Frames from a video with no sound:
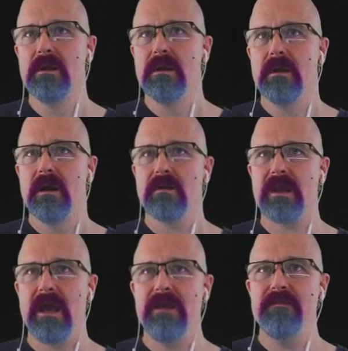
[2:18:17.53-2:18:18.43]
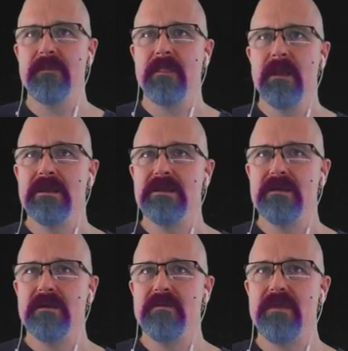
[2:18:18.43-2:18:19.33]
Okay.
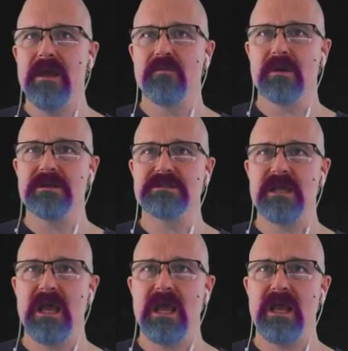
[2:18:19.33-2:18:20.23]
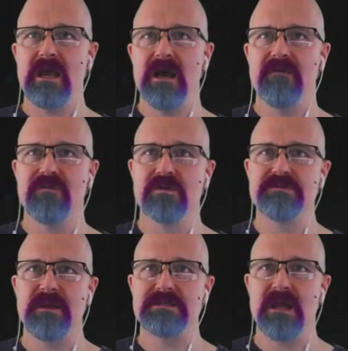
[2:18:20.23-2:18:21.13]
Then we're going to say floor
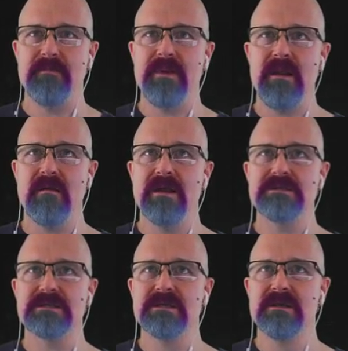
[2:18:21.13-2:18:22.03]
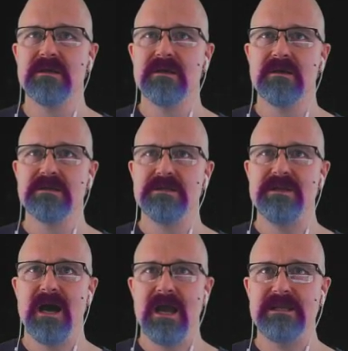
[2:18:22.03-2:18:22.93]
space.parent.
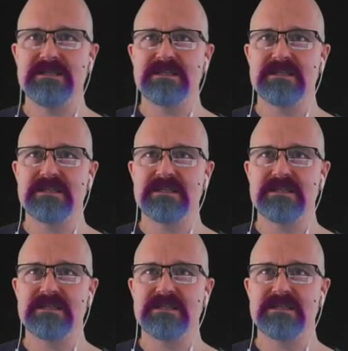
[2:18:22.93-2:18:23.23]
Nice.